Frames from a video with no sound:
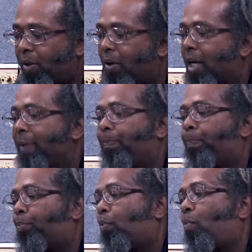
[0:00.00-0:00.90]
or
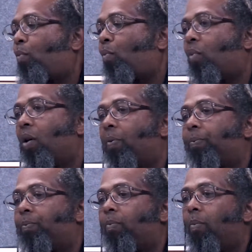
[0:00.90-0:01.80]

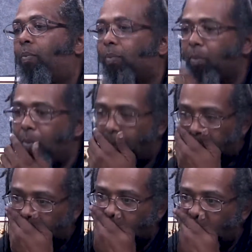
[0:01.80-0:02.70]
just like here. I have
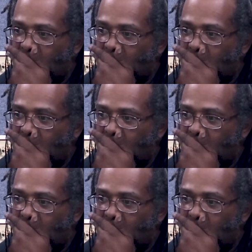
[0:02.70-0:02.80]
plates.